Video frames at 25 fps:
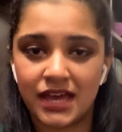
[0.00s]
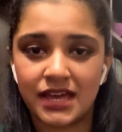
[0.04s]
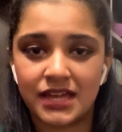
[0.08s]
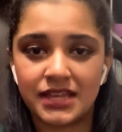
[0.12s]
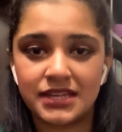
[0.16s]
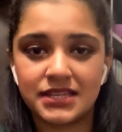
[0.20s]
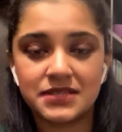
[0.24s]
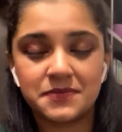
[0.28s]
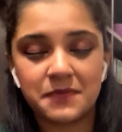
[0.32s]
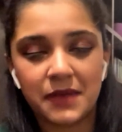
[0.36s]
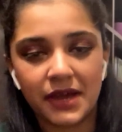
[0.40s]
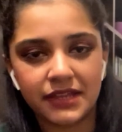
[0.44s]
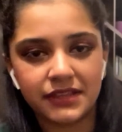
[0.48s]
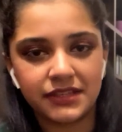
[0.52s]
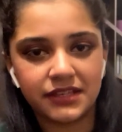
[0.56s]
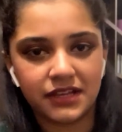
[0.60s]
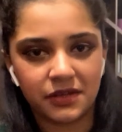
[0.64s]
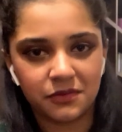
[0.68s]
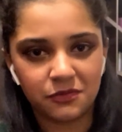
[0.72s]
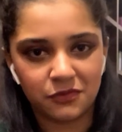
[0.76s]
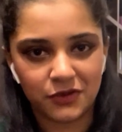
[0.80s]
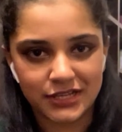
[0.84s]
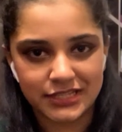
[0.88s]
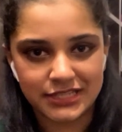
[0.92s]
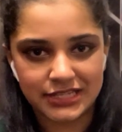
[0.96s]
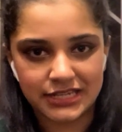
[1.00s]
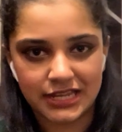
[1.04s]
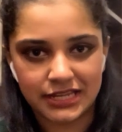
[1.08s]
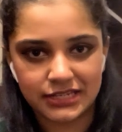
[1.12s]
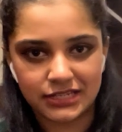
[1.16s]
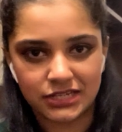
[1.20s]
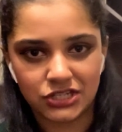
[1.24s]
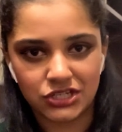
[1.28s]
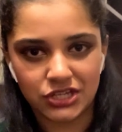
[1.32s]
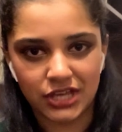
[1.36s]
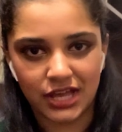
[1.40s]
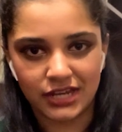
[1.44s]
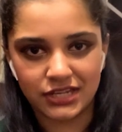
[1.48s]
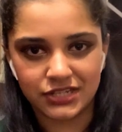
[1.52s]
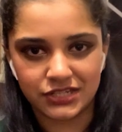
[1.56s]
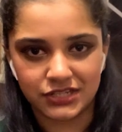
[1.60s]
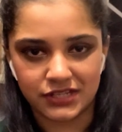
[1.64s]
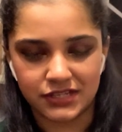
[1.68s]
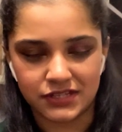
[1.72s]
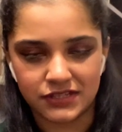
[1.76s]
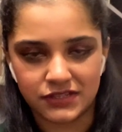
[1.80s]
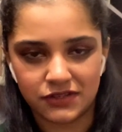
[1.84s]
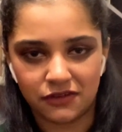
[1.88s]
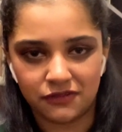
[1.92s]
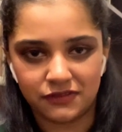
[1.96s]
Despite the unprecedented
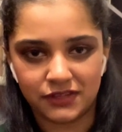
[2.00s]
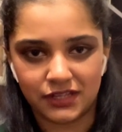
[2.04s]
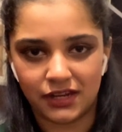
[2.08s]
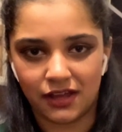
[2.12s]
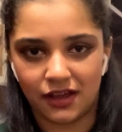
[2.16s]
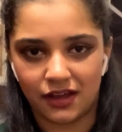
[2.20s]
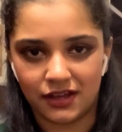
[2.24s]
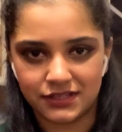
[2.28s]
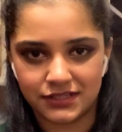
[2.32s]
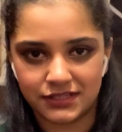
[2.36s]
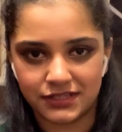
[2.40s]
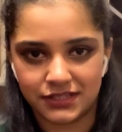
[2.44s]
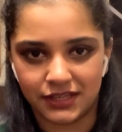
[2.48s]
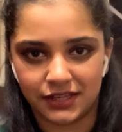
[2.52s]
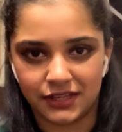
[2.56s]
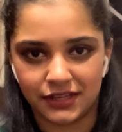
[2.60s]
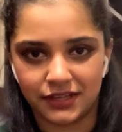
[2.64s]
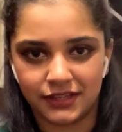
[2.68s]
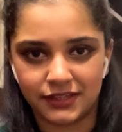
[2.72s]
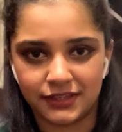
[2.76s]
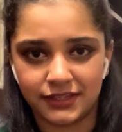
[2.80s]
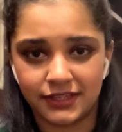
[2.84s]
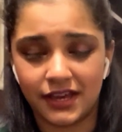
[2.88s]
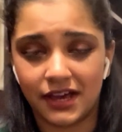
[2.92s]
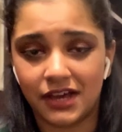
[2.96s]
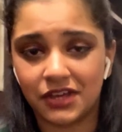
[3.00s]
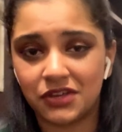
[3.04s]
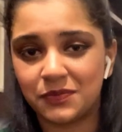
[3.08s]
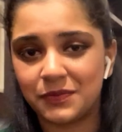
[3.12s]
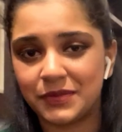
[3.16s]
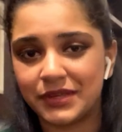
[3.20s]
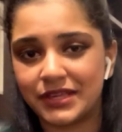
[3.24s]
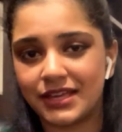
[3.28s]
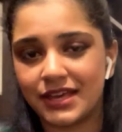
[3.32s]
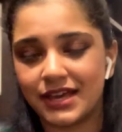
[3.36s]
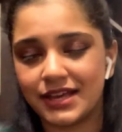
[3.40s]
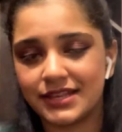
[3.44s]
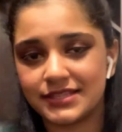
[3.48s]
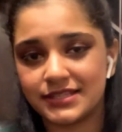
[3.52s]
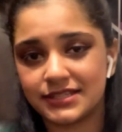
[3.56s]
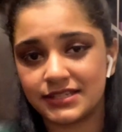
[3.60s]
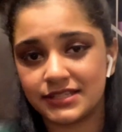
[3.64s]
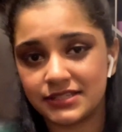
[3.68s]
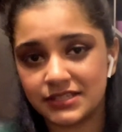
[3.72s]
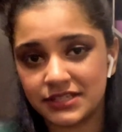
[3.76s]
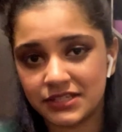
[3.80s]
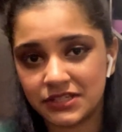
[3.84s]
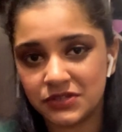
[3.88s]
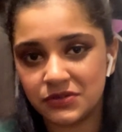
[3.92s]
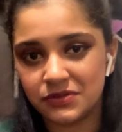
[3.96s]
challenges of the last year, the IOP has
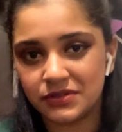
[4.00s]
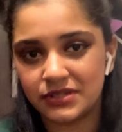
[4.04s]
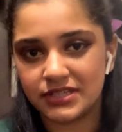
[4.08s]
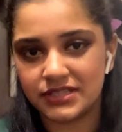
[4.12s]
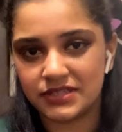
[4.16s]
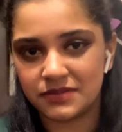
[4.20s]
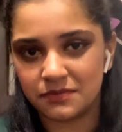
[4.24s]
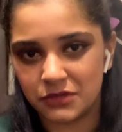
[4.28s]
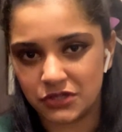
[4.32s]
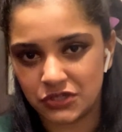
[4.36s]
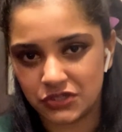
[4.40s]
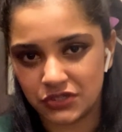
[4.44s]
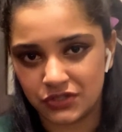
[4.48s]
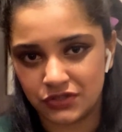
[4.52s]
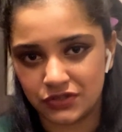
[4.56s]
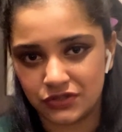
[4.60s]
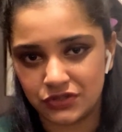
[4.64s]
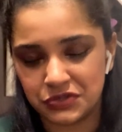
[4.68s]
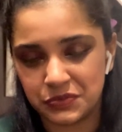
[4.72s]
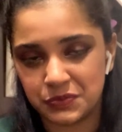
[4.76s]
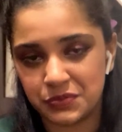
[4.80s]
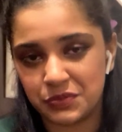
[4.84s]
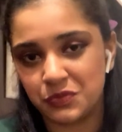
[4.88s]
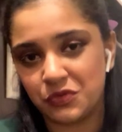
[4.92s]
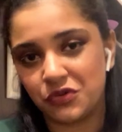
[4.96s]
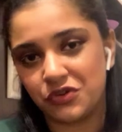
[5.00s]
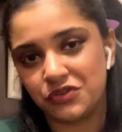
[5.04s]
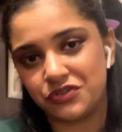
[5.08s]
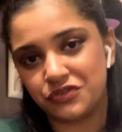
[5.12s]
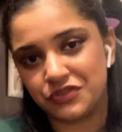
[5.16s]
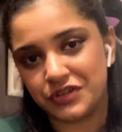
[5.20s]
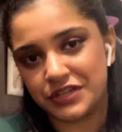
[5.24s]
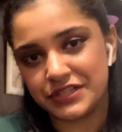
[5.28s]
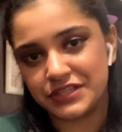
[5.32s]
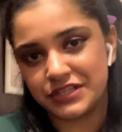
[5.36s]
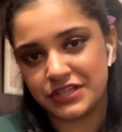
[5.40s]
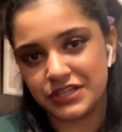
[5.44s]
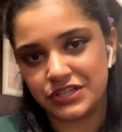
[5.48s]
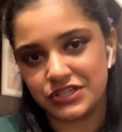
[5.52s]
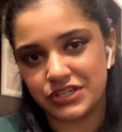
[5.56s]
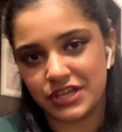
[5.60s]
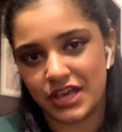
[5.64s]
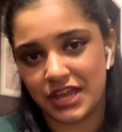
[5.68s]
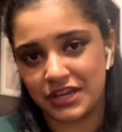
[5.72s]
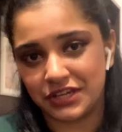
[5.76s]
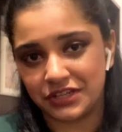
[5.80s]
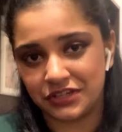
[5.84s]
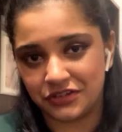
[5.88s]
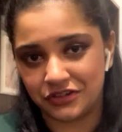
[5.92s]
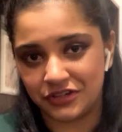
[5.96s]
continued its mission to promote research
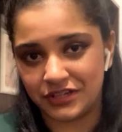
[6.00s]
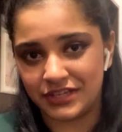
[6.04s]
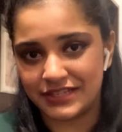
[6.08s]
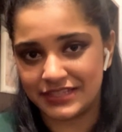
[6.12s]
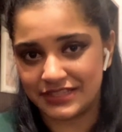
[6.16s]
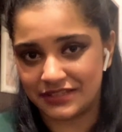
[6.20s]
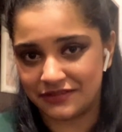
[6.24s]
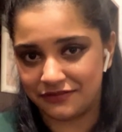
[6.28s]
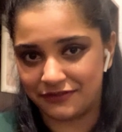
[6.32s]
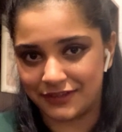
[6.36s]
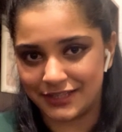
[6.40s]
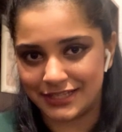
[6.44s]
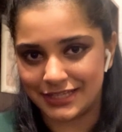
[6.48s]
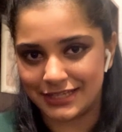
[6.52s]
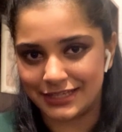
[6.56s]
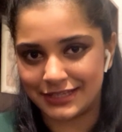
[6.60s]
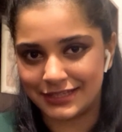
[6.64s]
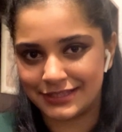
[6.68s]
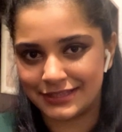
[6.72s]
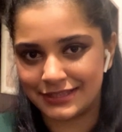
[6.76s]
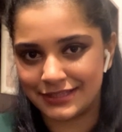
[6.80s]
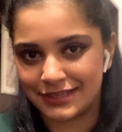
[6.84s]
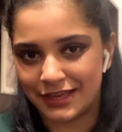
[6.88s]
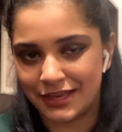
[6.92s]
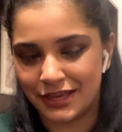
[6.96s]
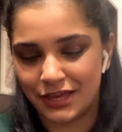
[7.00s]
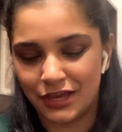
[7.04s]
and careers in physics,